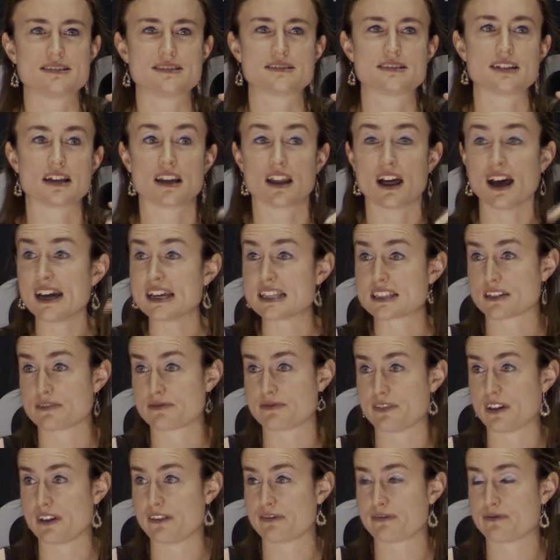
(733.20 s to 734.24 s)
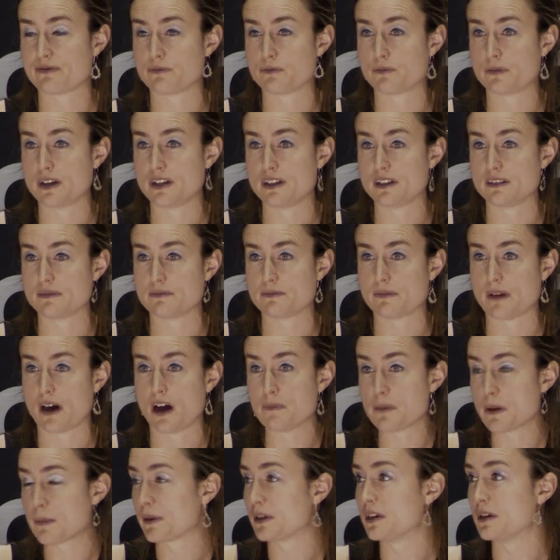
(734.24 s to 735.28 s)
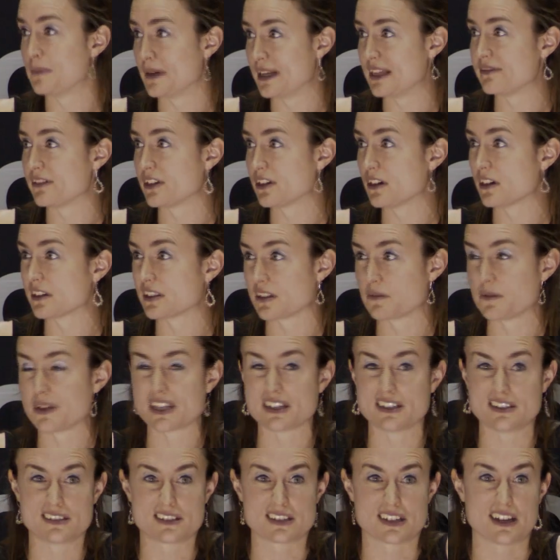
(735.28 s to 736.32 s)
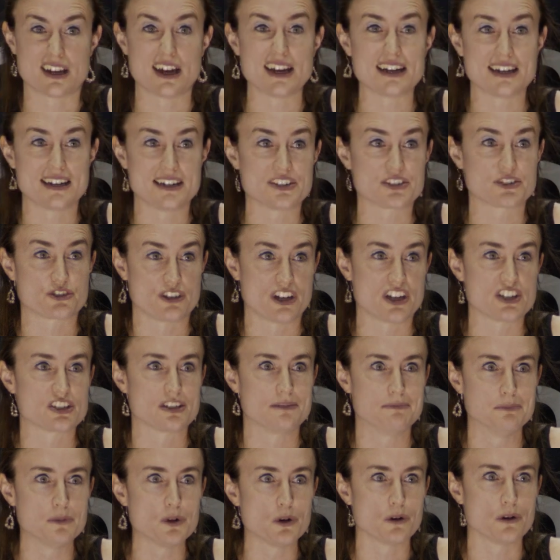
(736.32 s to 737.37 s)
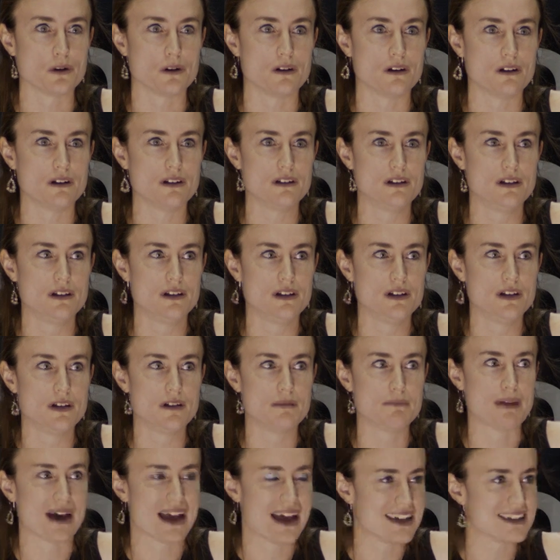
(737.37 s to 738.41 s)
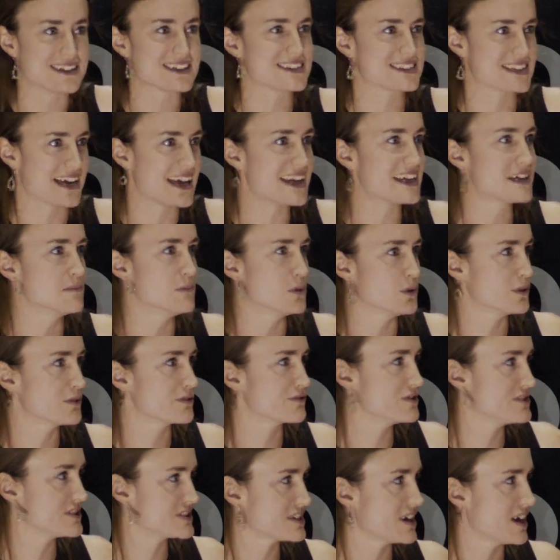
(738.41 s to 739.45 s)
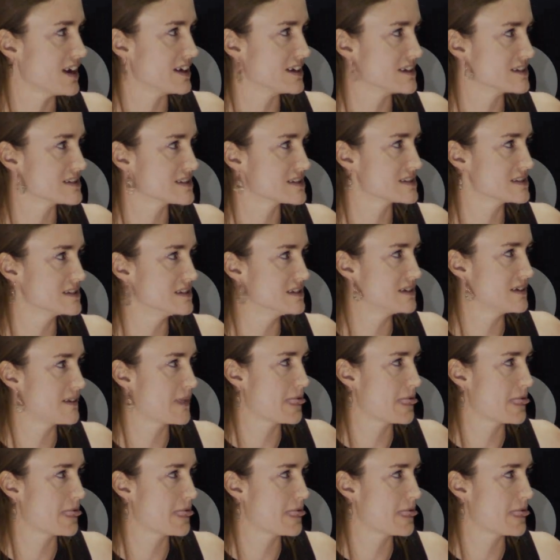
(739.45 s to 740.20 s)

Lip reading: delight, if we are people who believe in God, that we can delight in his creation more by understanding more through science.